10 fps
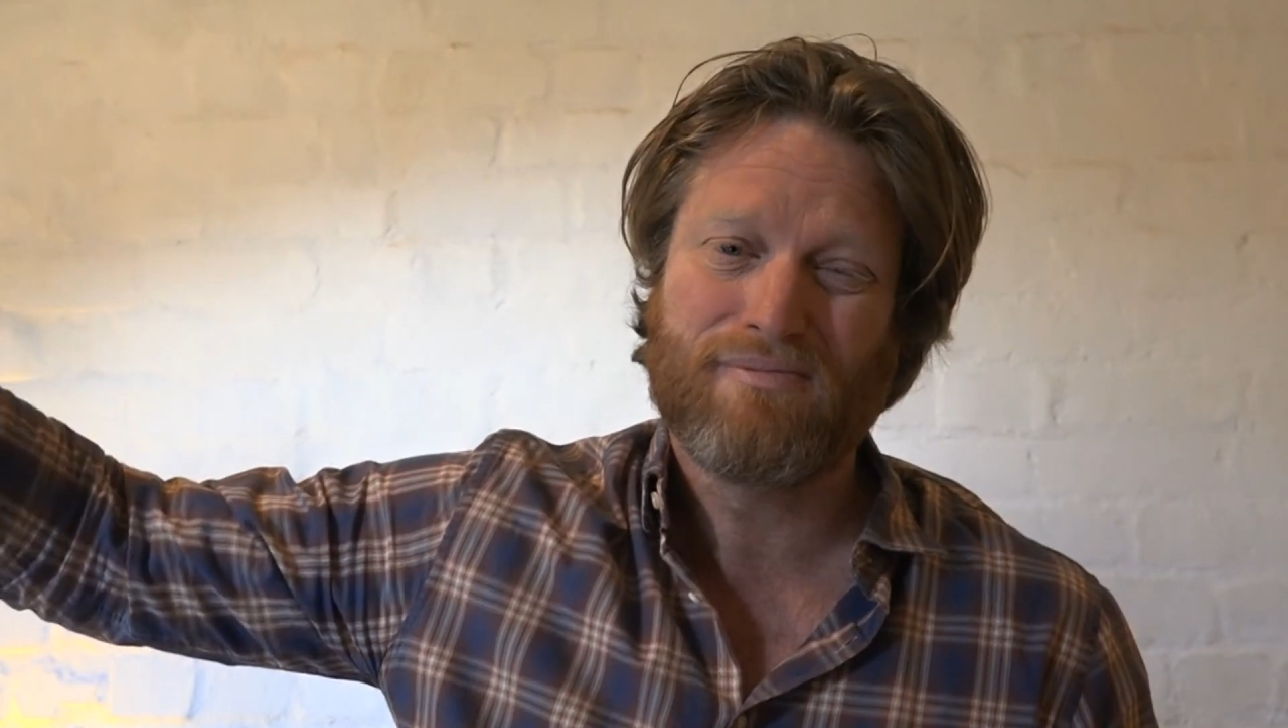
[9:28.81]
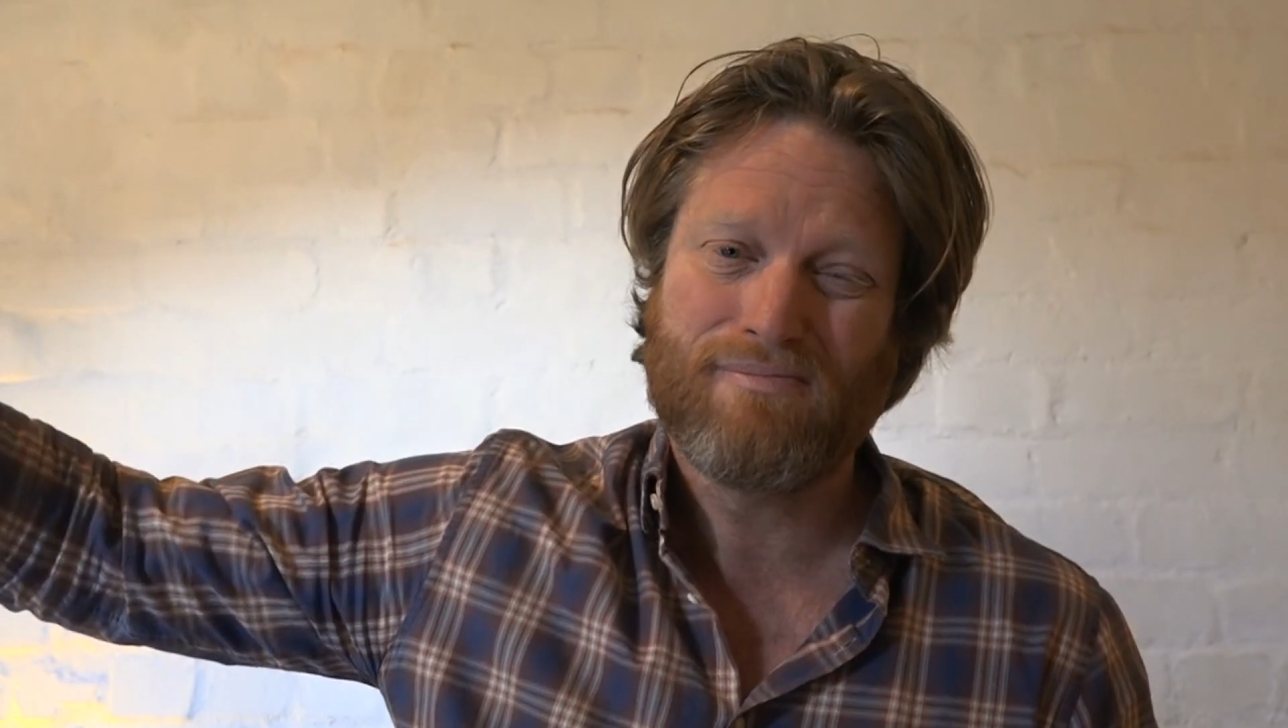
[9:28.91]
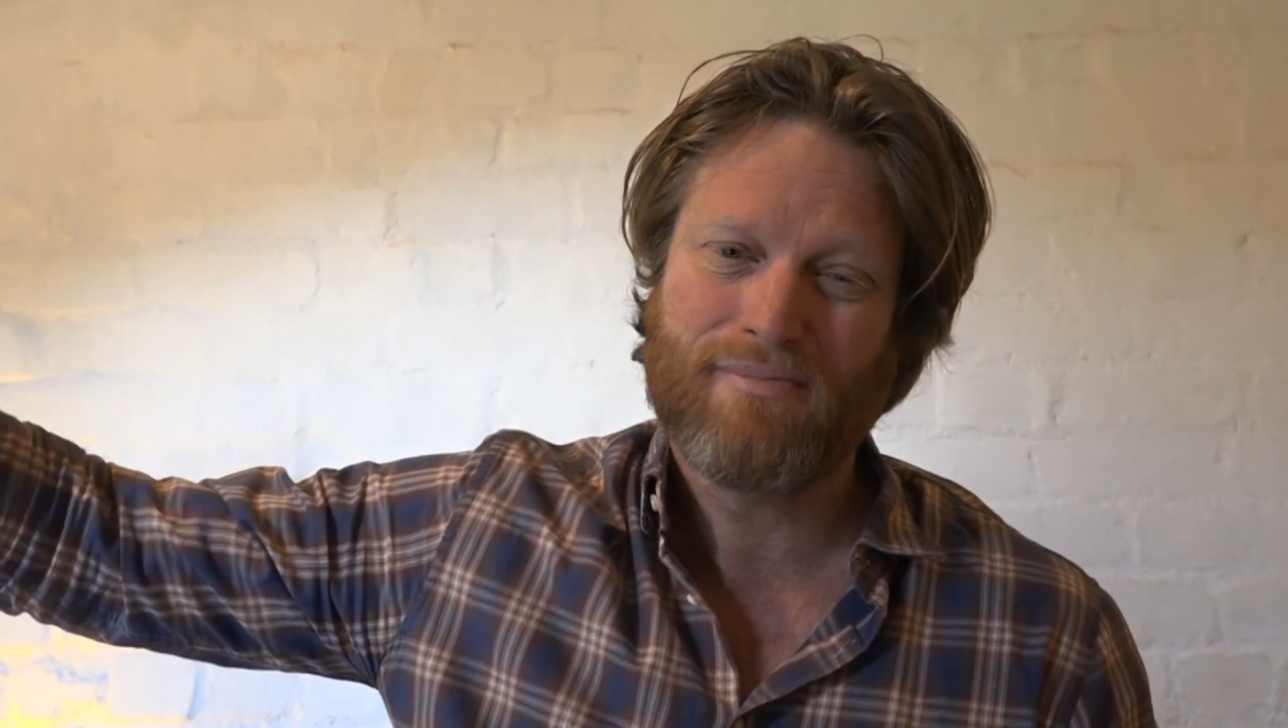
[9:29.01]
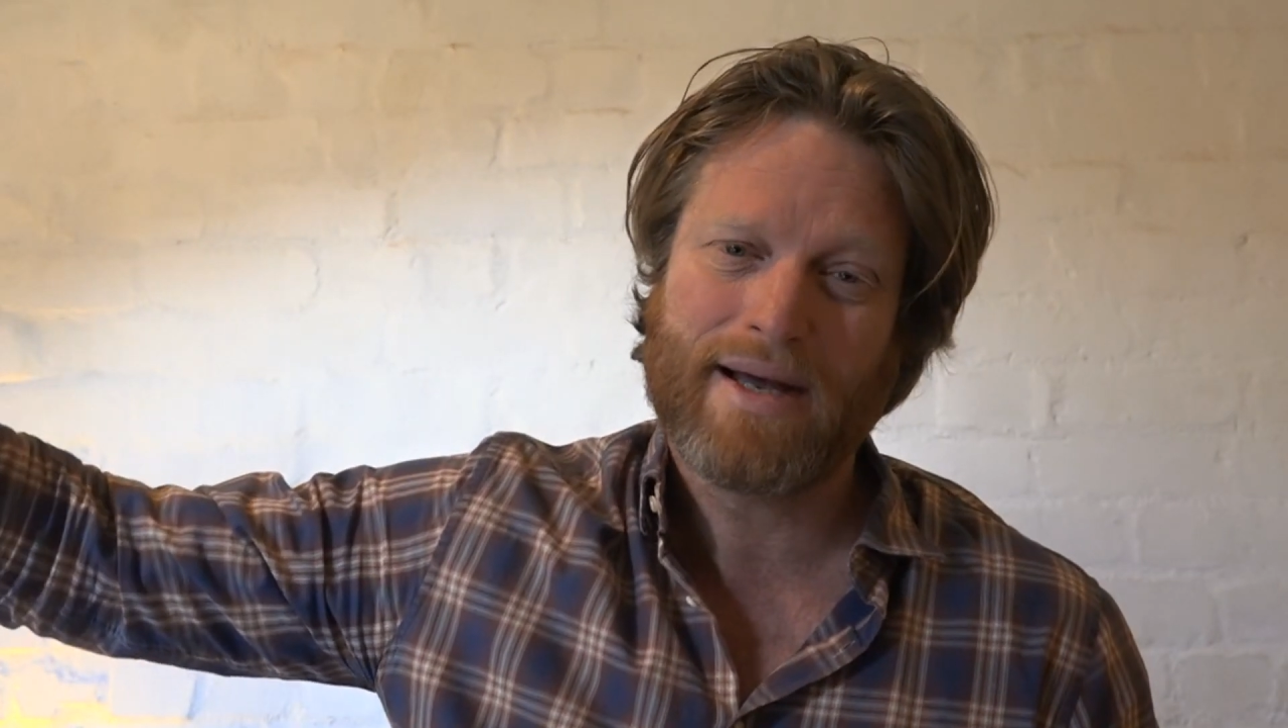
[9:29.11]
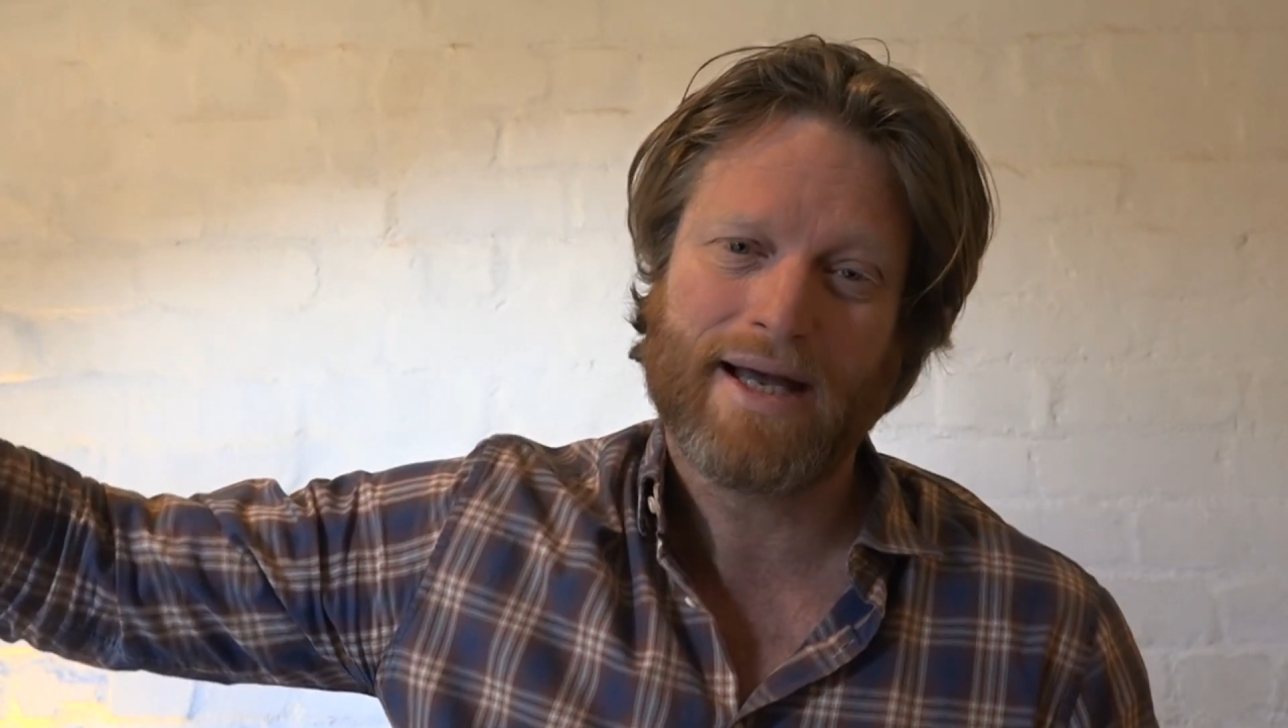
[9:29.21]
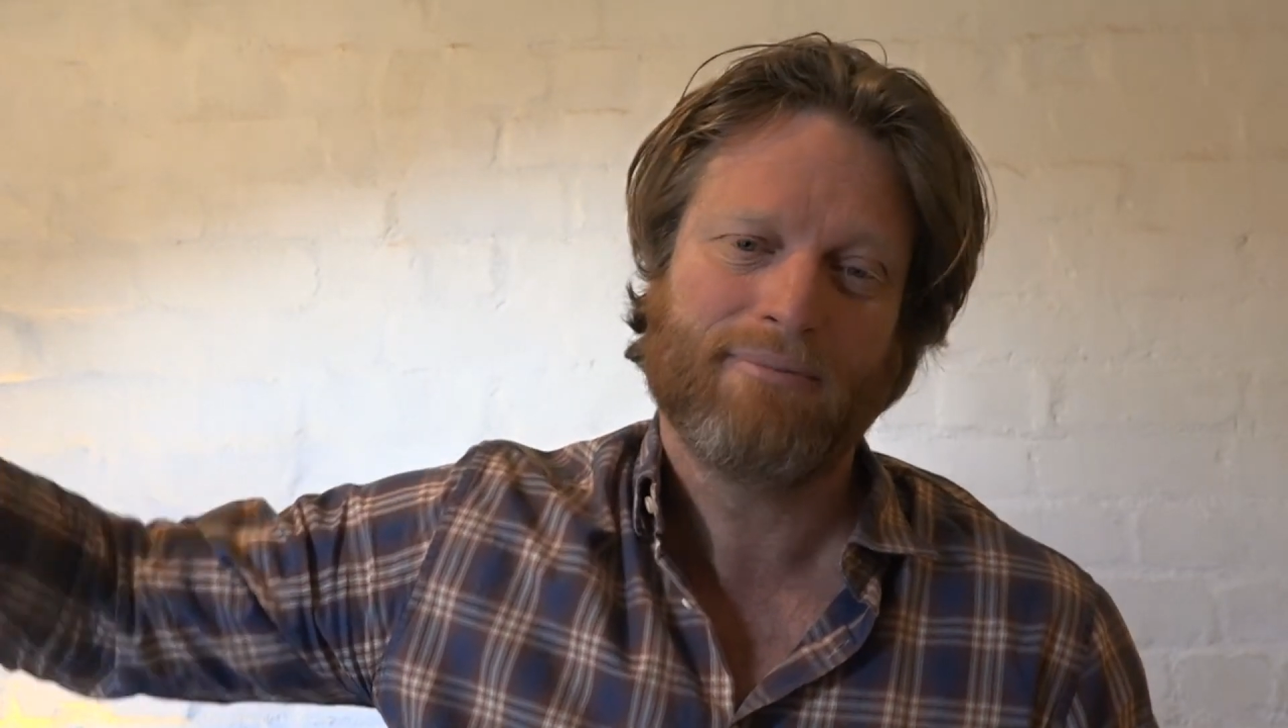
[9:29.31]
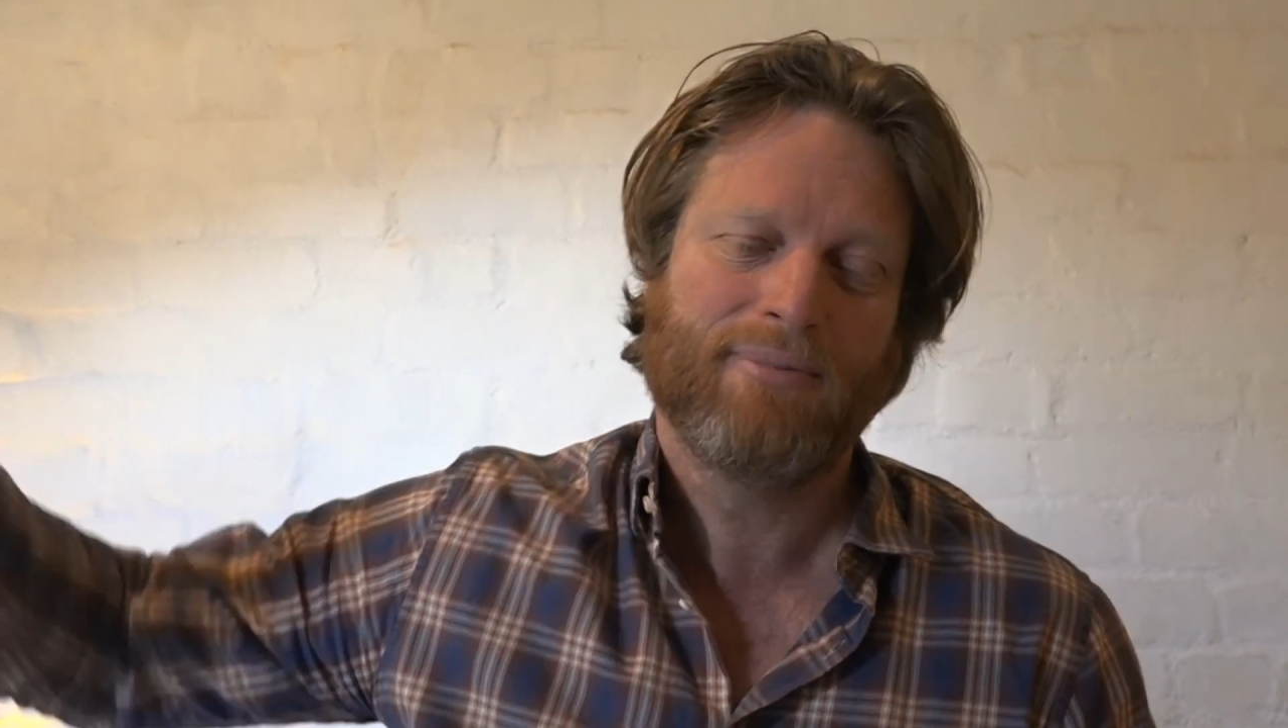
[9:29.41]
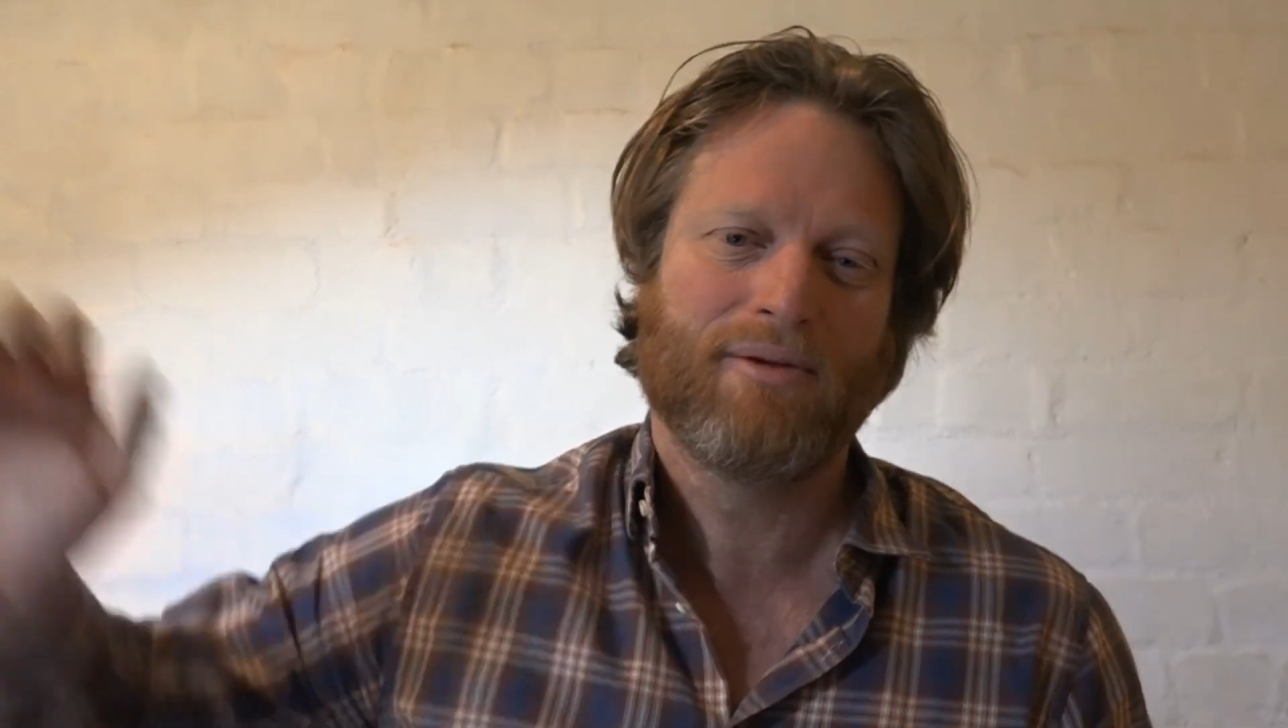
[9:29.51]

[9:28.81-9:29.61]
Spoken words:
might